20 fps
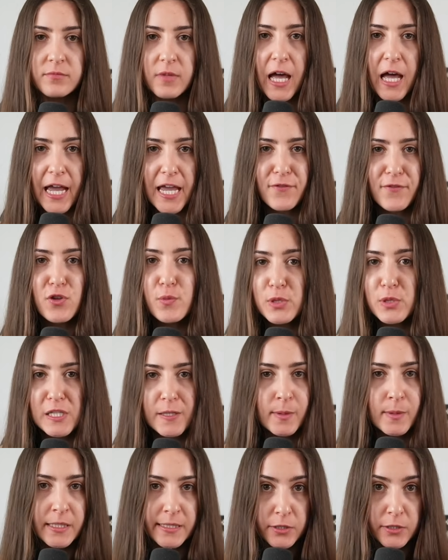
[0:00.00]
I have the
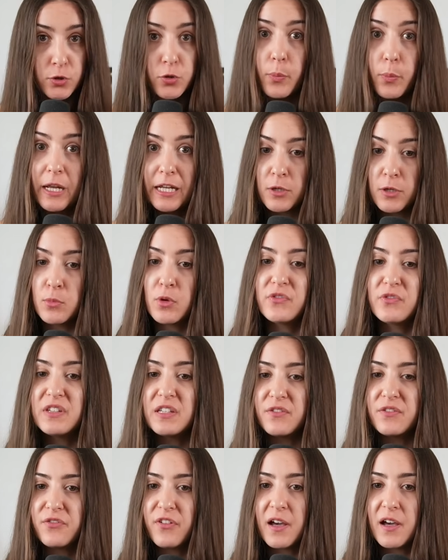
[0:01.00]
possibility to play the move
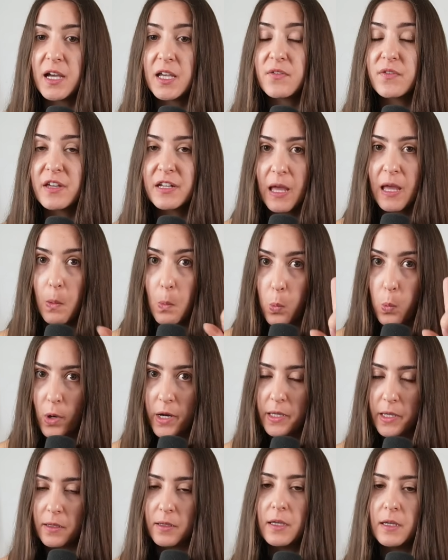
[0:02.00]
d5, and I
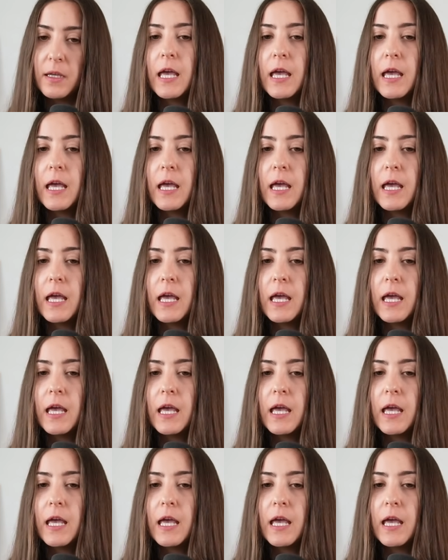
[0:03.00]
will.